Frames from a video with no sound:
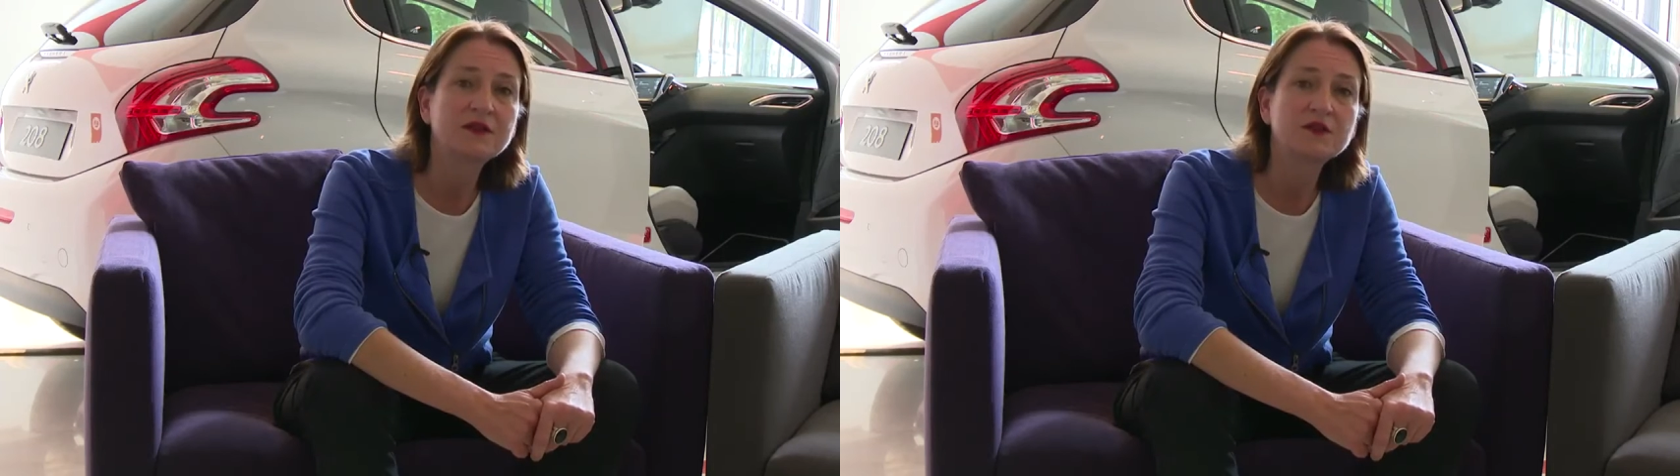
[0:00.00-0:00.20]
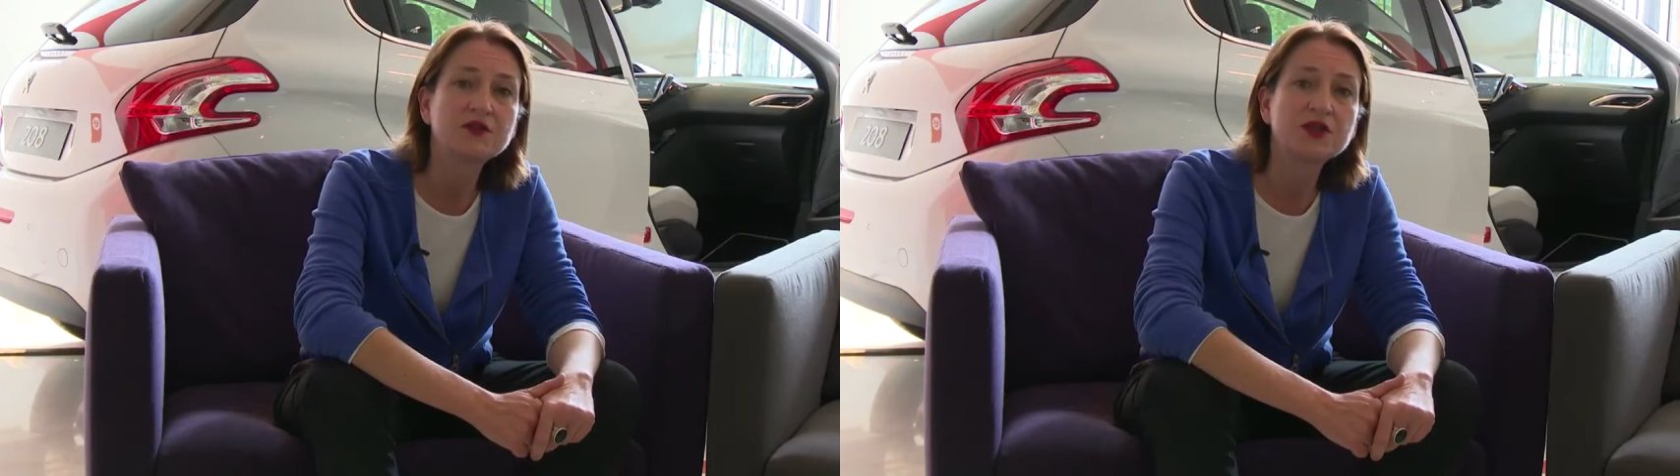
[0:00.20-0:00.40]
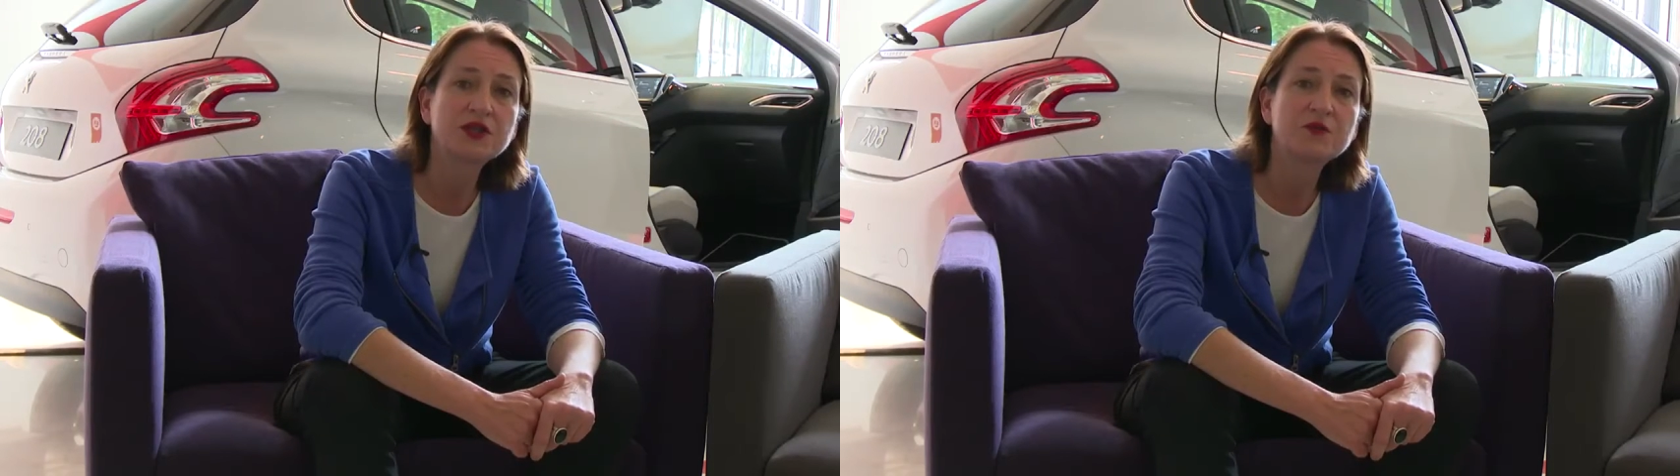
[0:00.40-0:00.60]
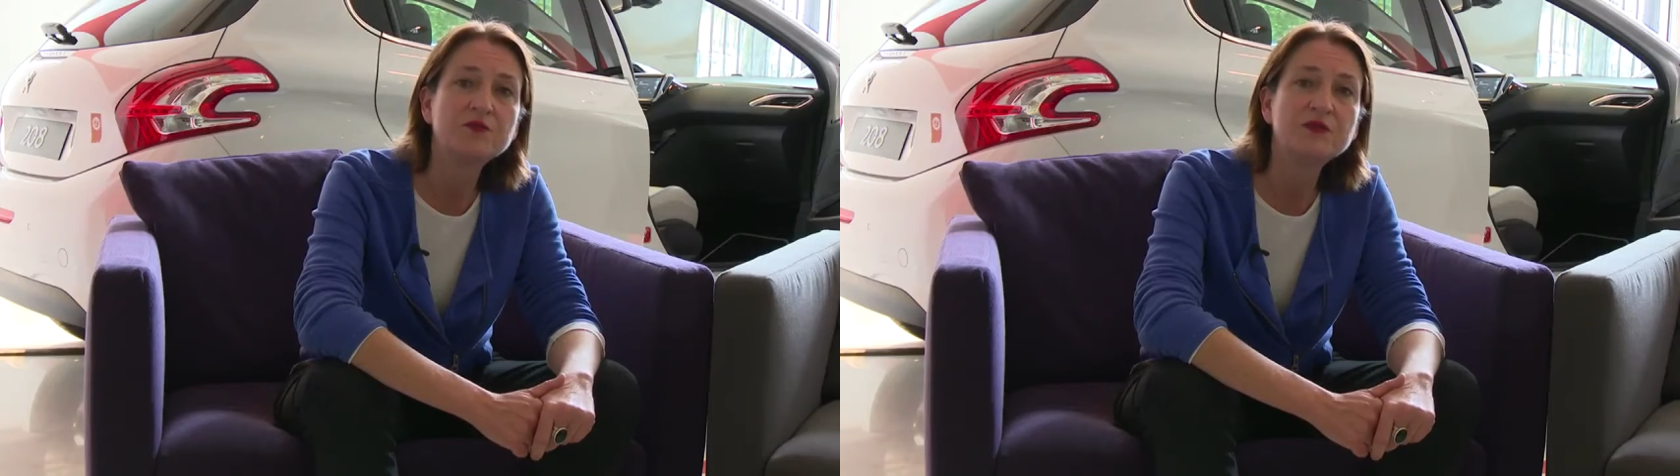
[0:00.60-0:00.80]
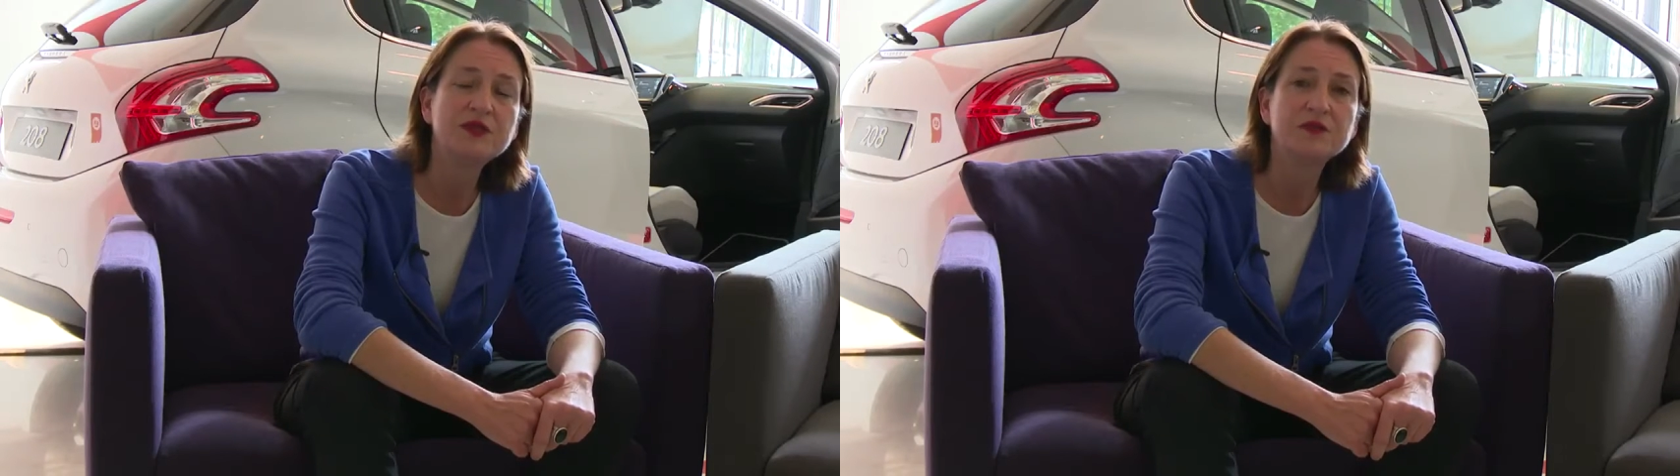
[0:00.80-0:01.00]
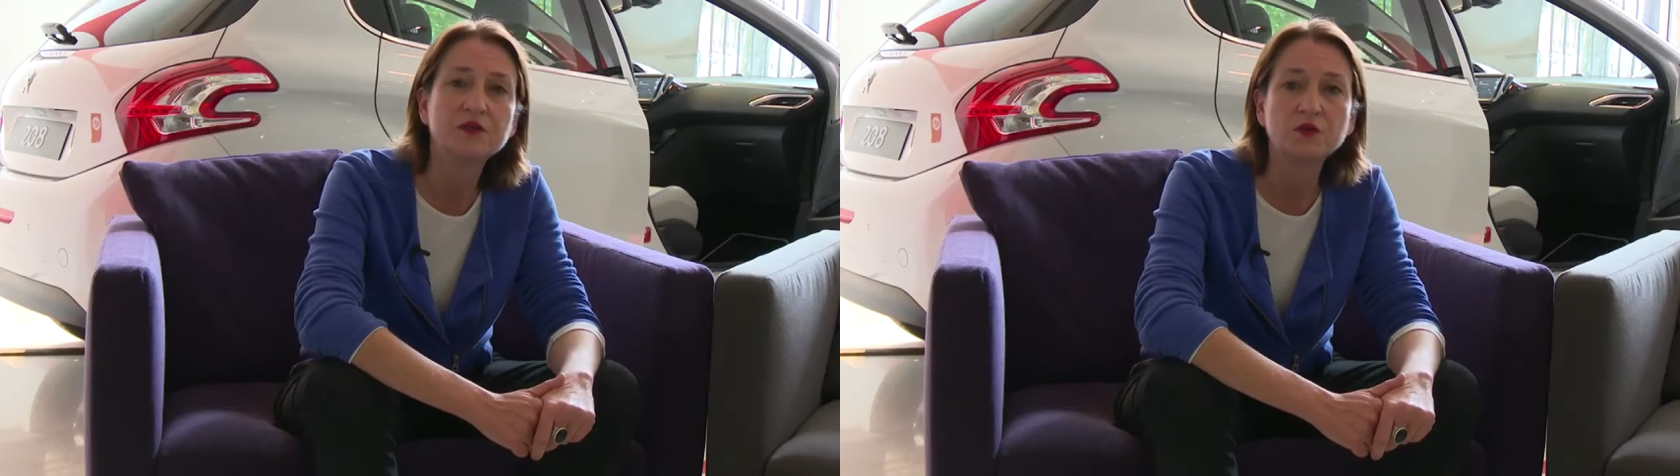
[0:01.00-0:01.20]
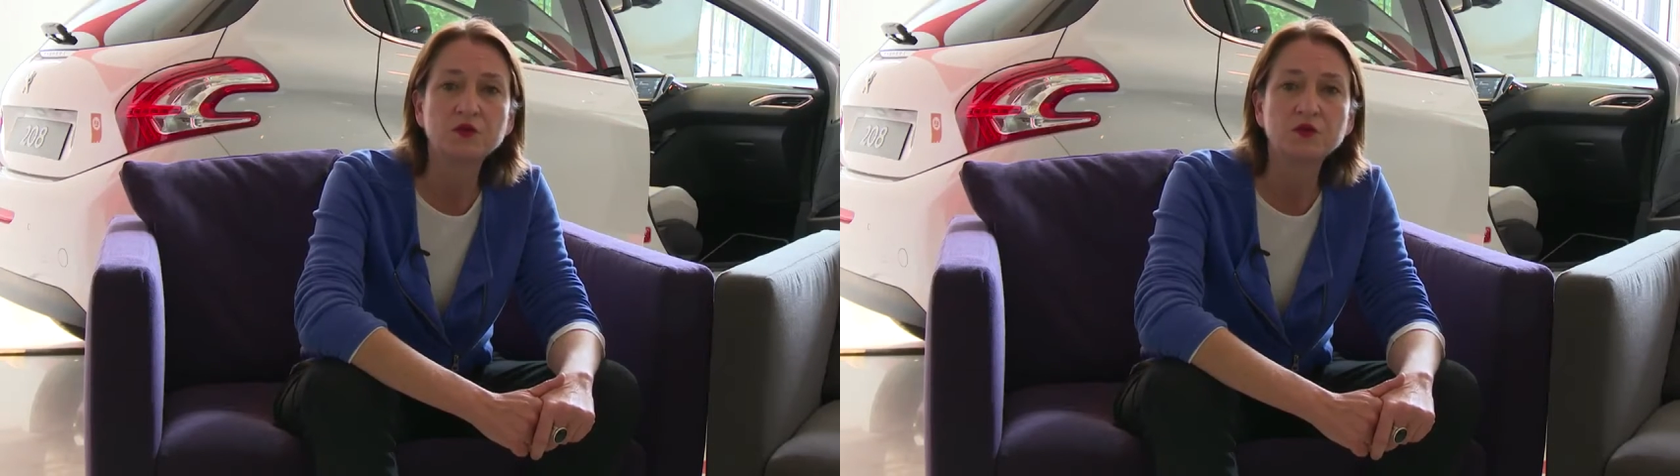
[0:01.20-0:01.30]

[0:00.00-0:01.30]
my mission is to